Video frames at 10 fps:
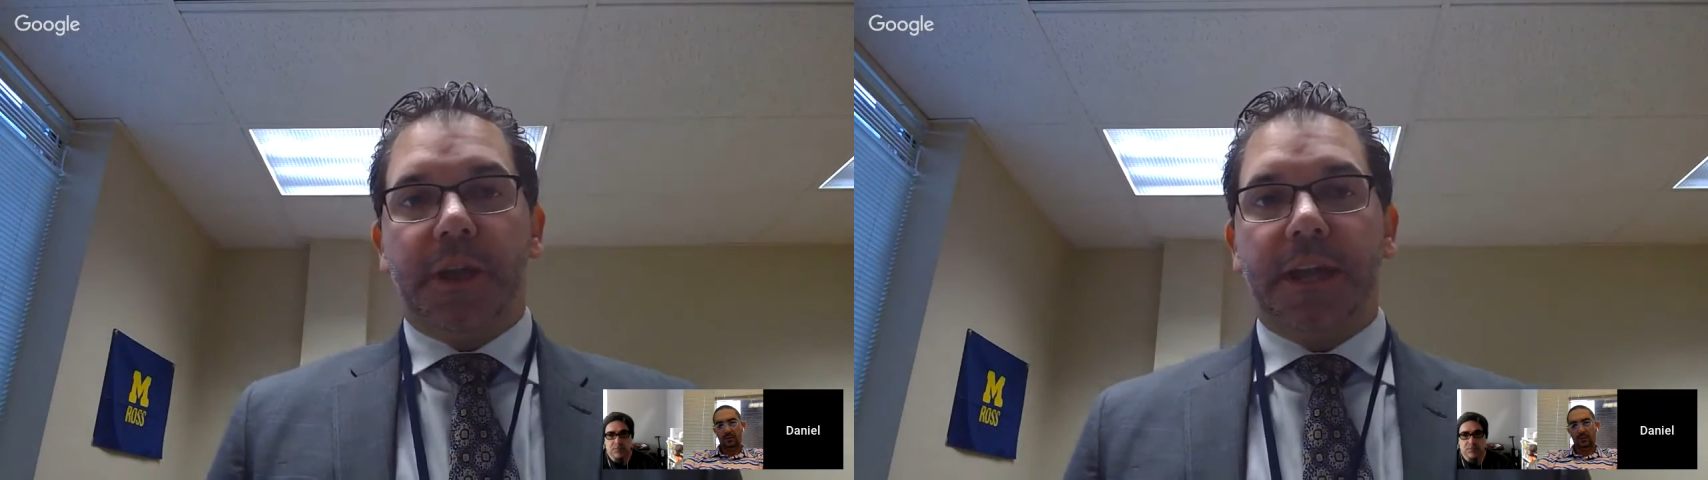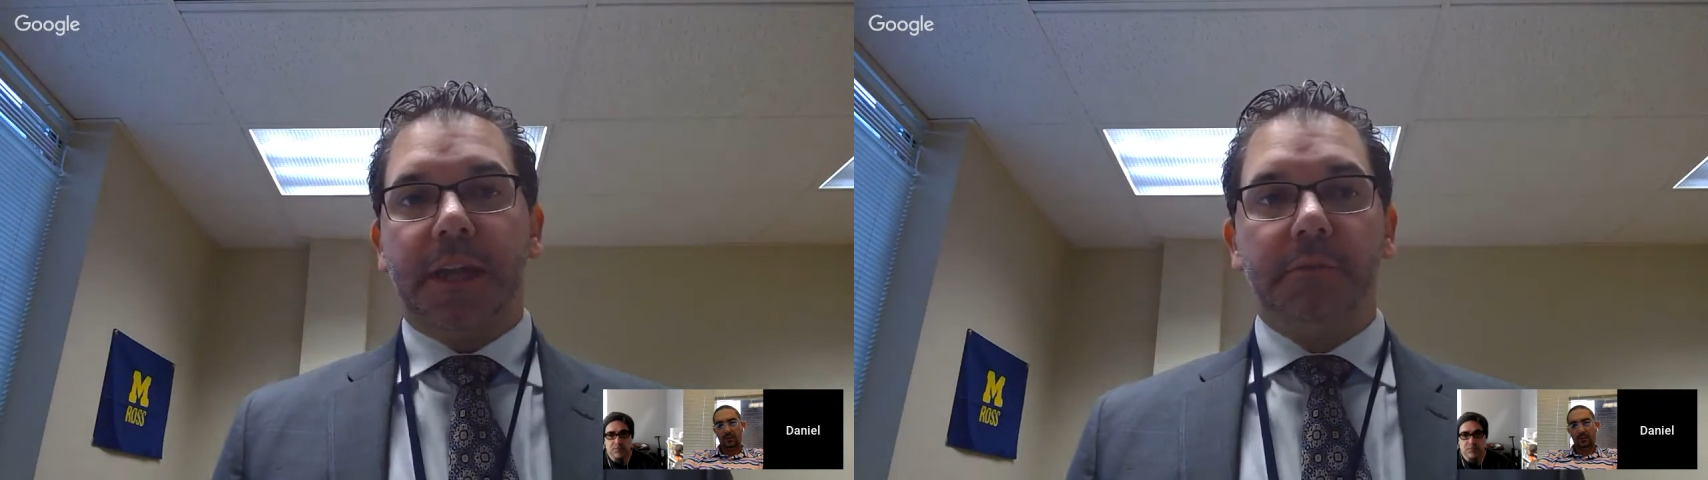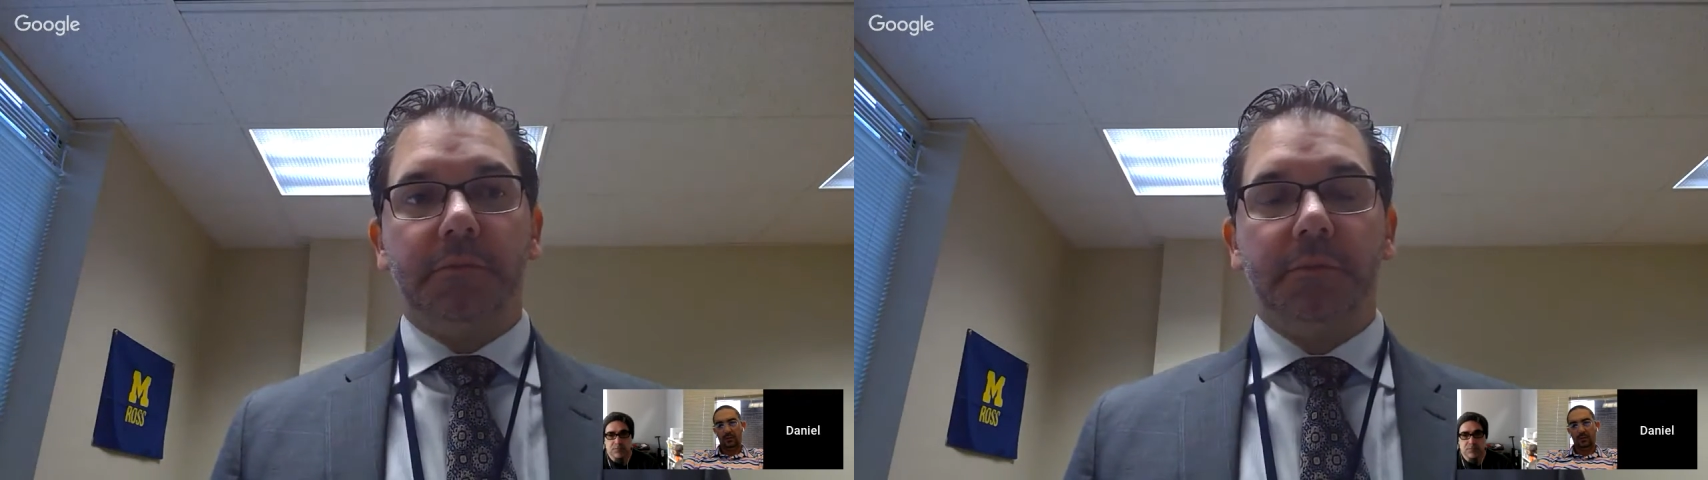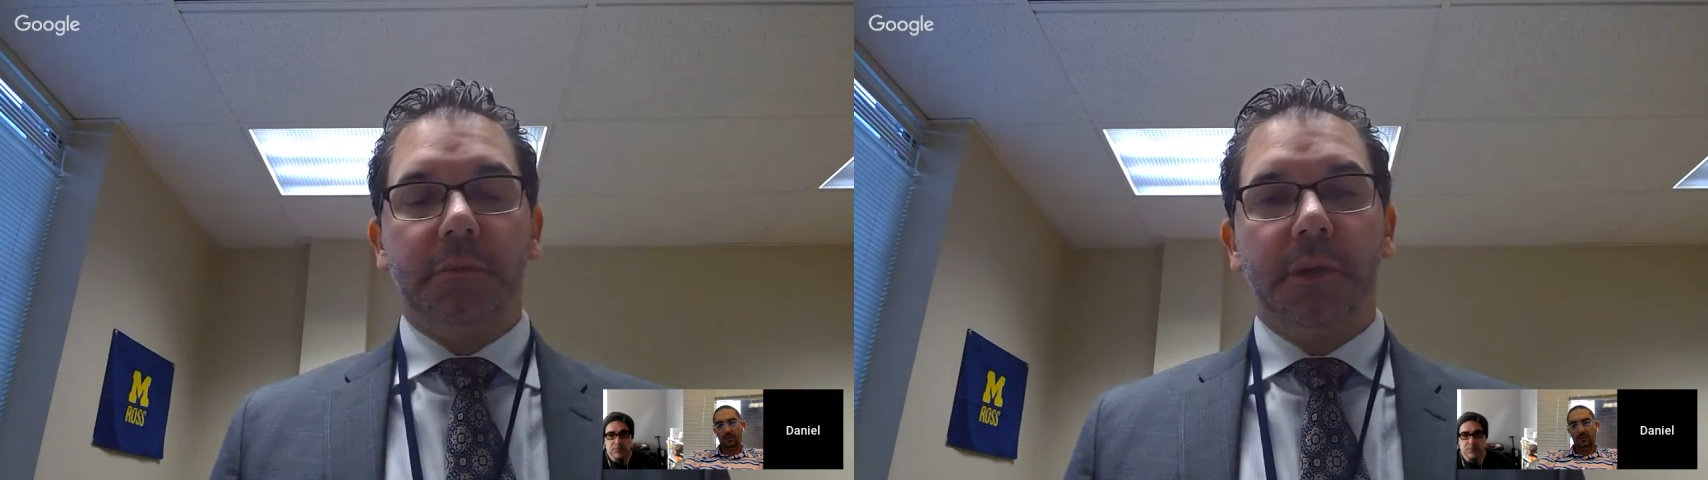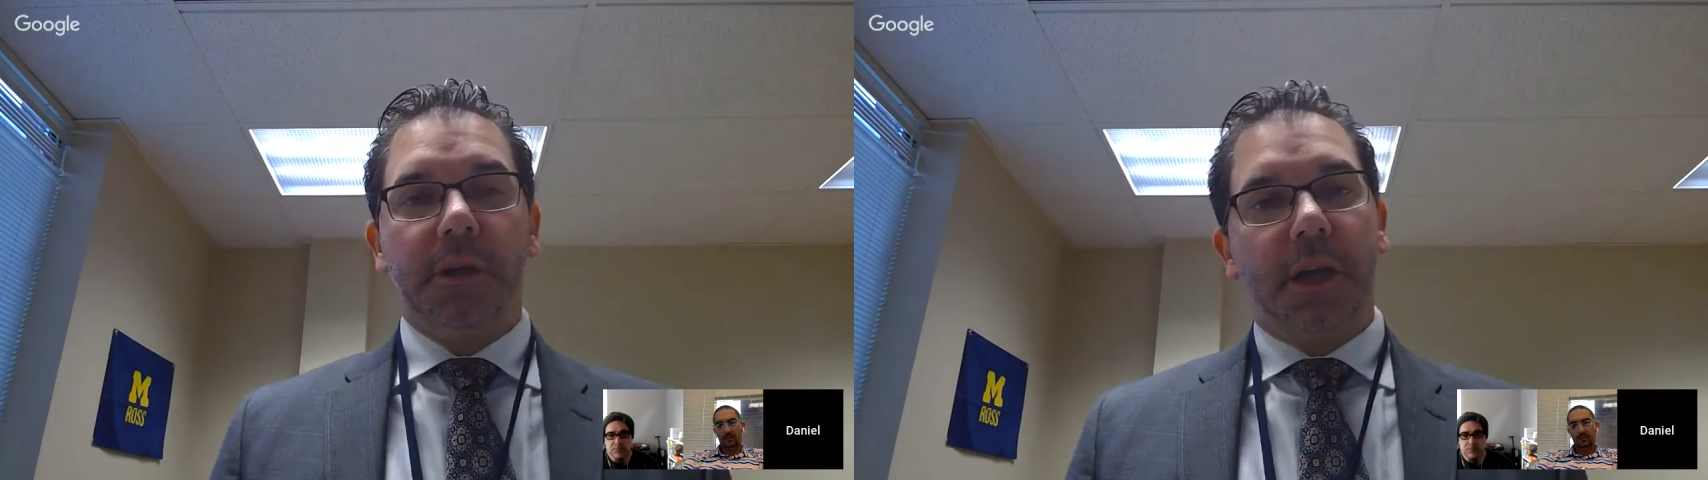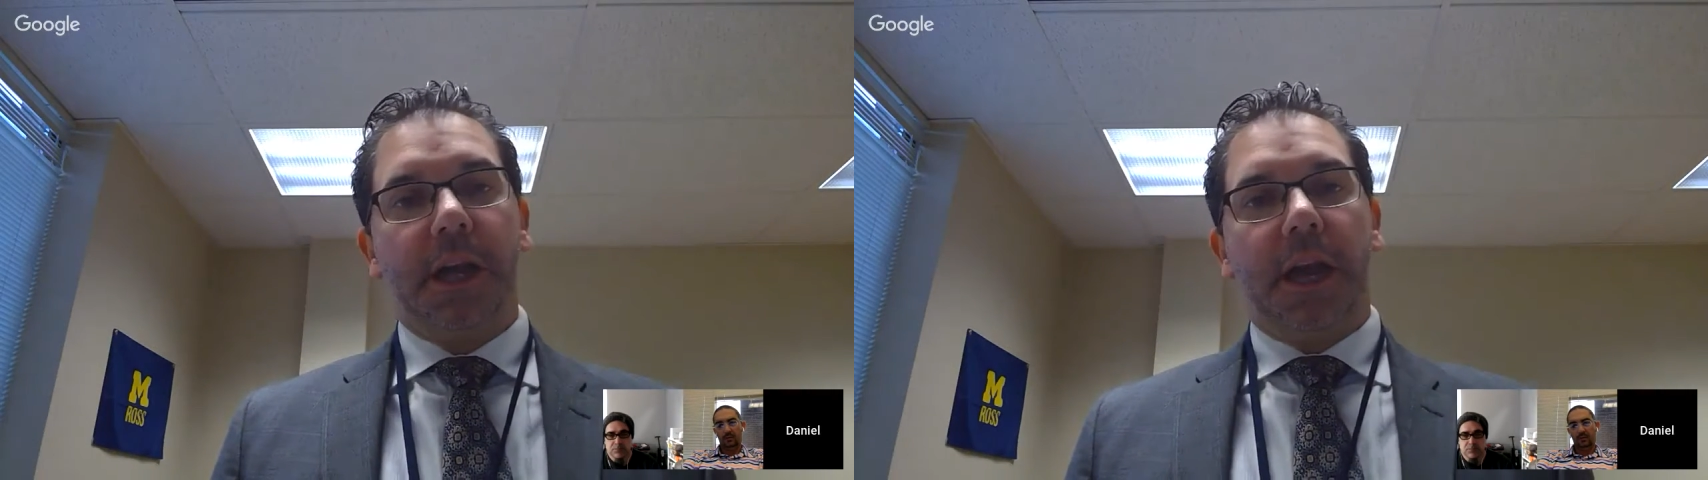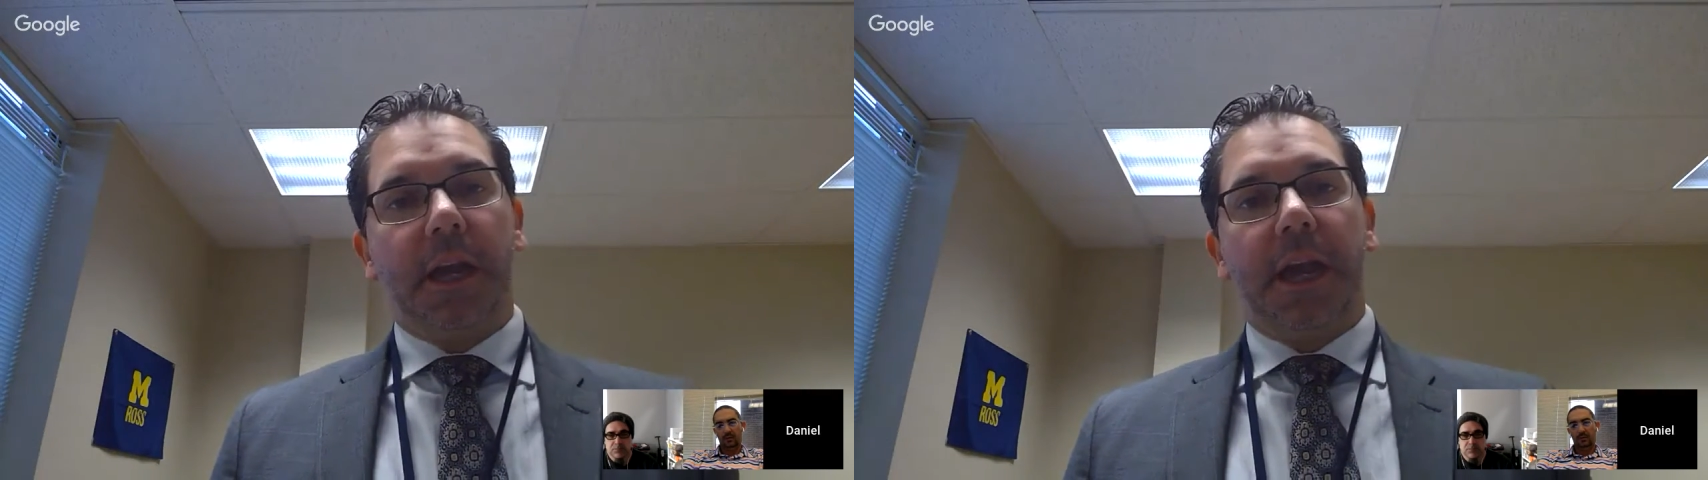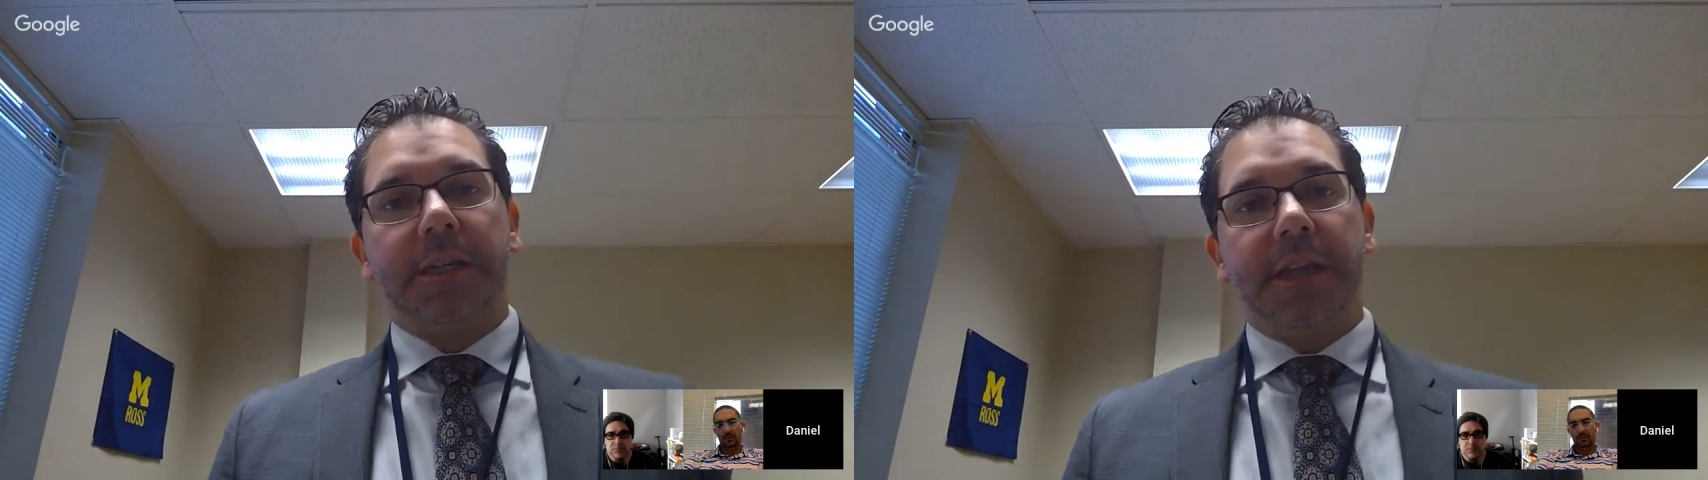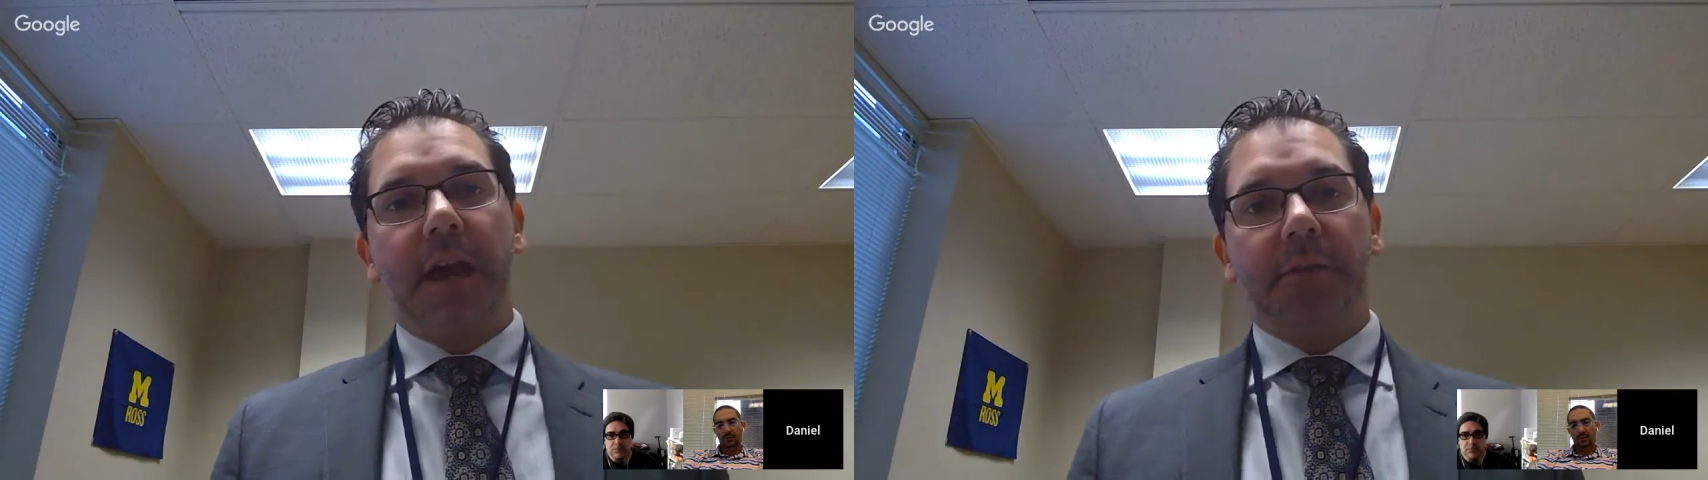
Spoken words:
like it's not